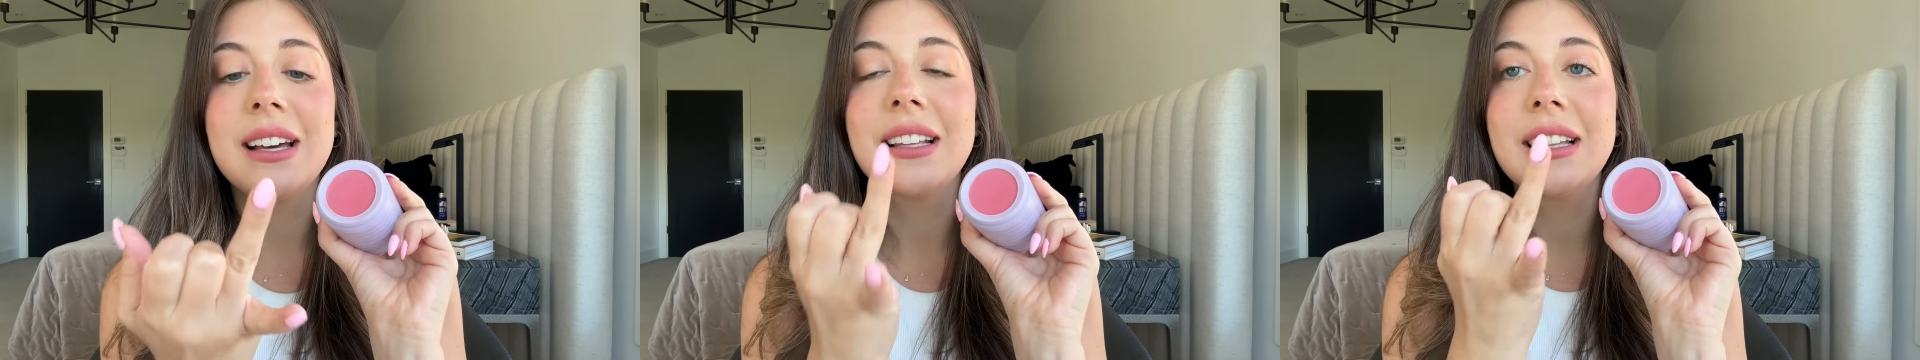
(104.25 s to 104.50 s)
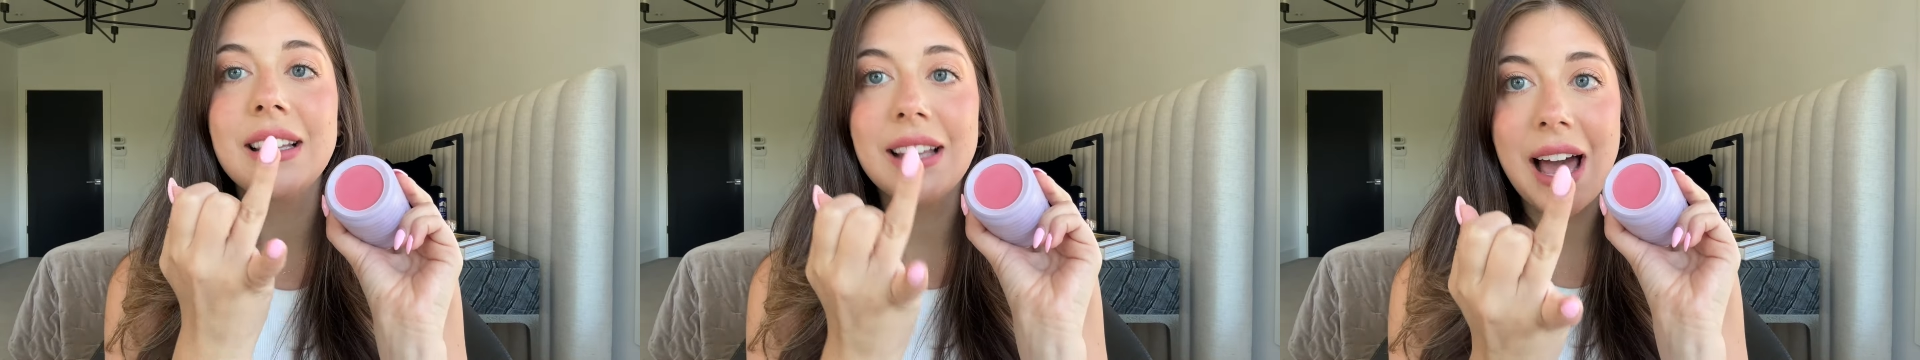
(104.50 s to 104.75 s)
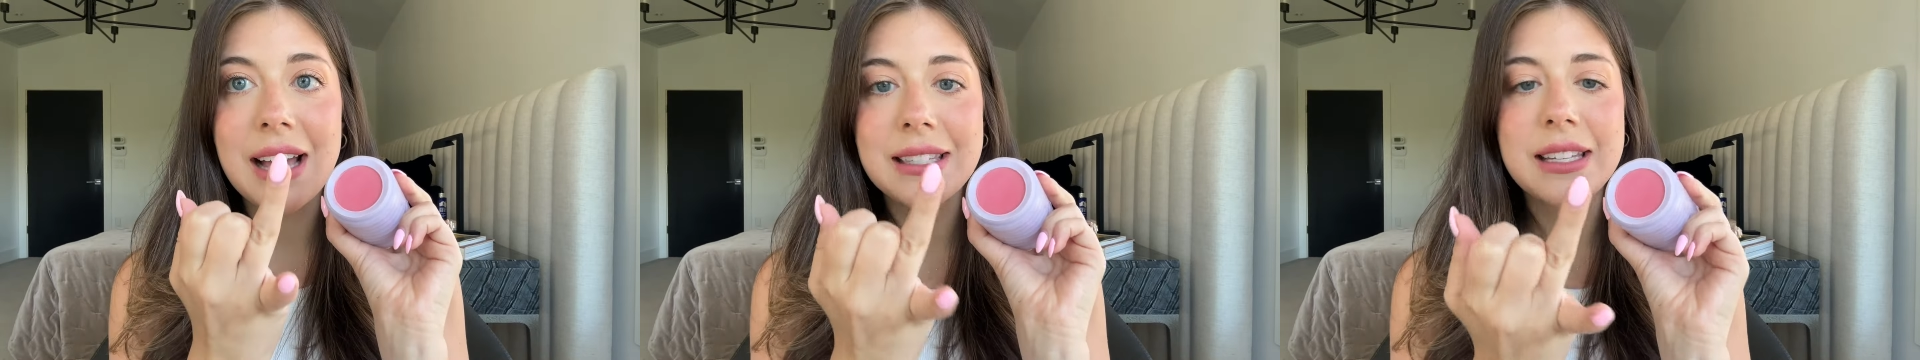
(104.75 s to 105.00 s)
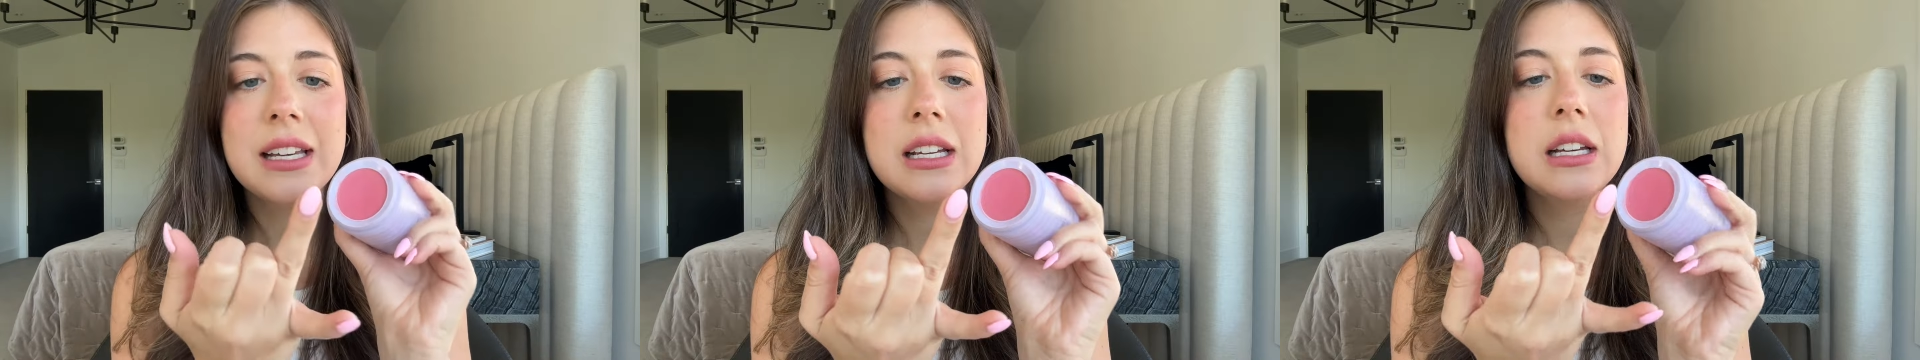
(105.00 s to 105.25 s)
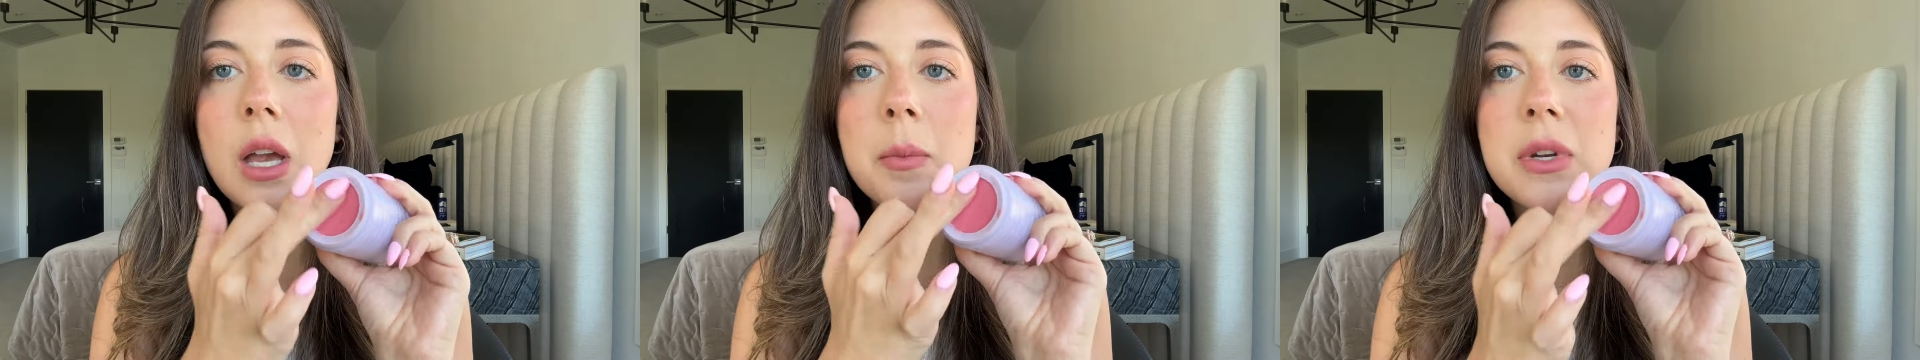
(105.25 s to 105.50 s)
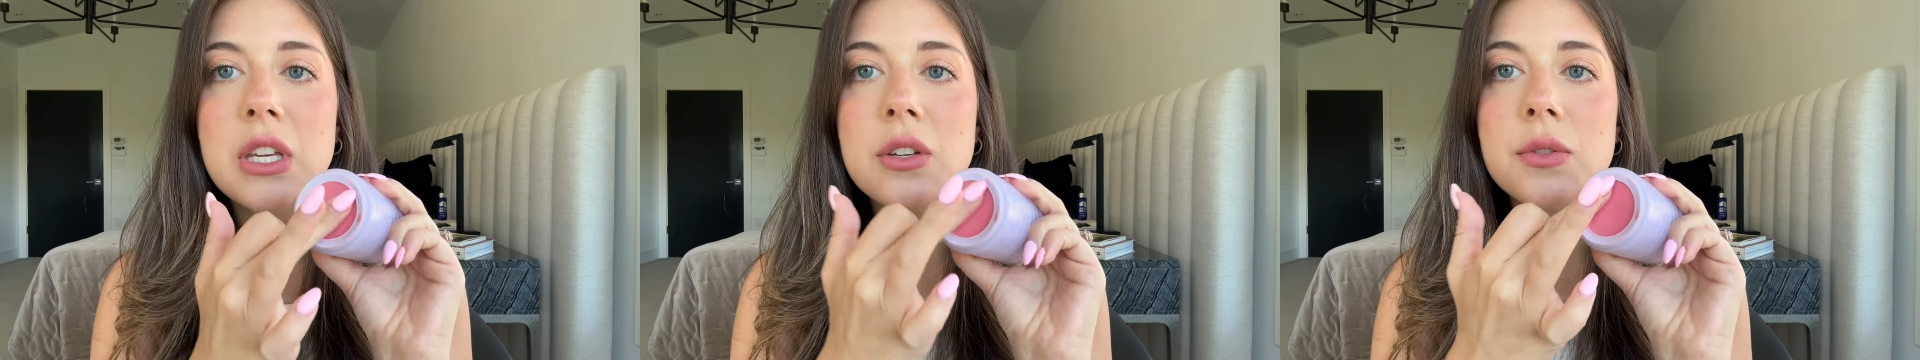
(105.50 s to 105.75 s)
classic.
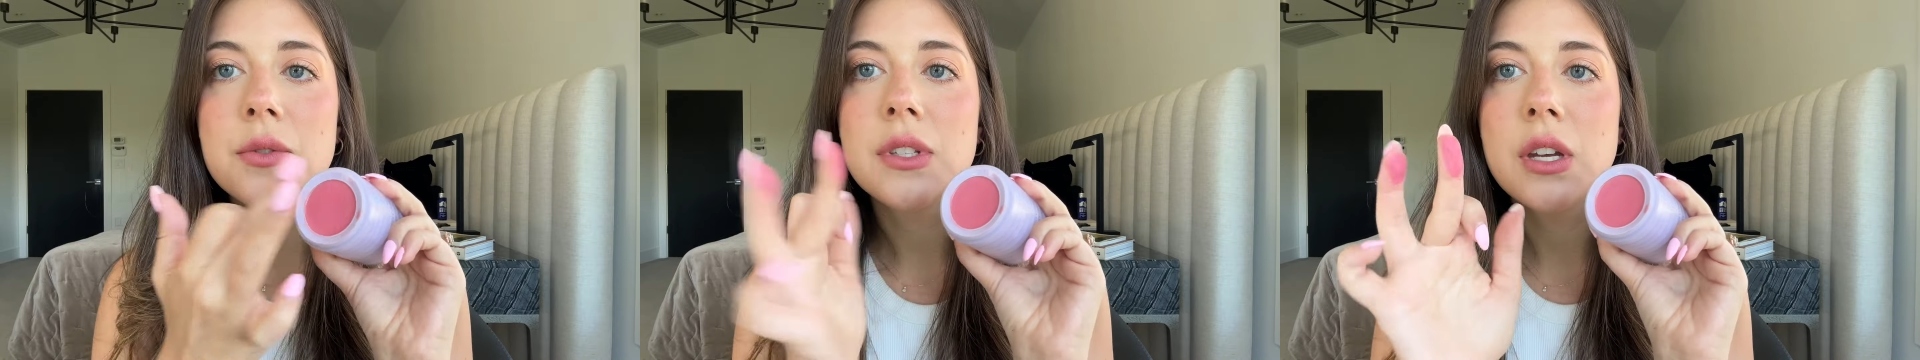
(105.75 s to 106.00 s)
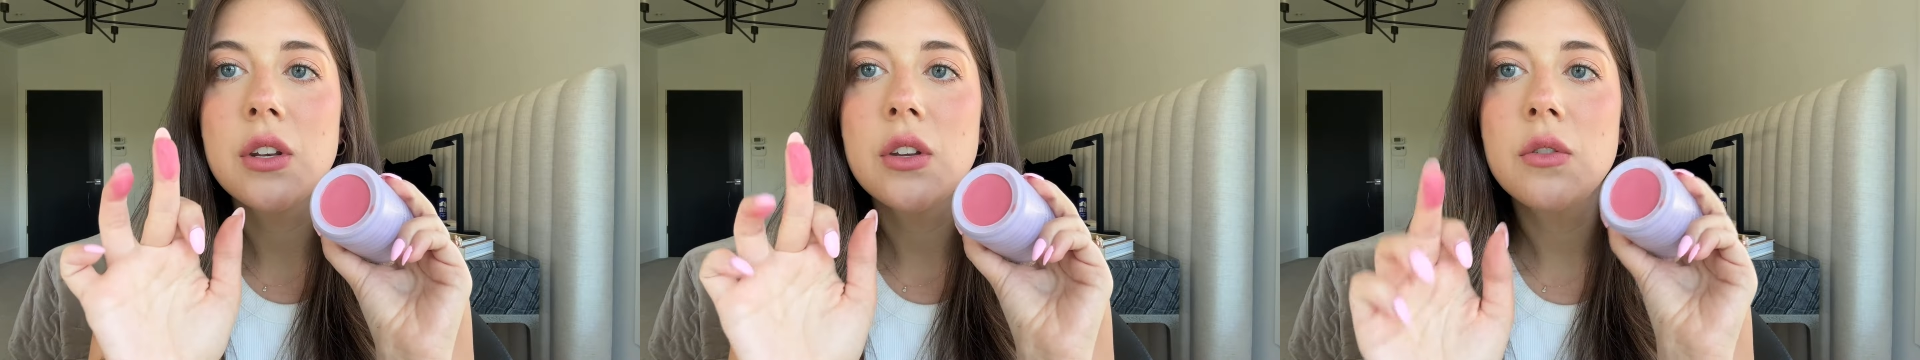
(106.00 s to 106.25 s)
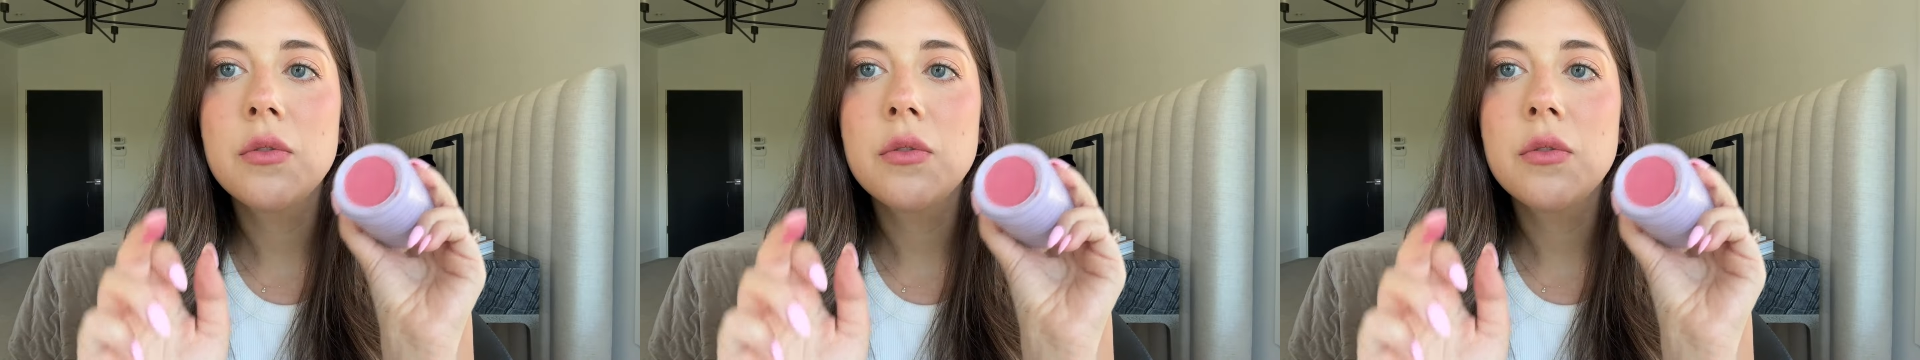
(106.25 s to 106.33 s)
I'm gonna use a new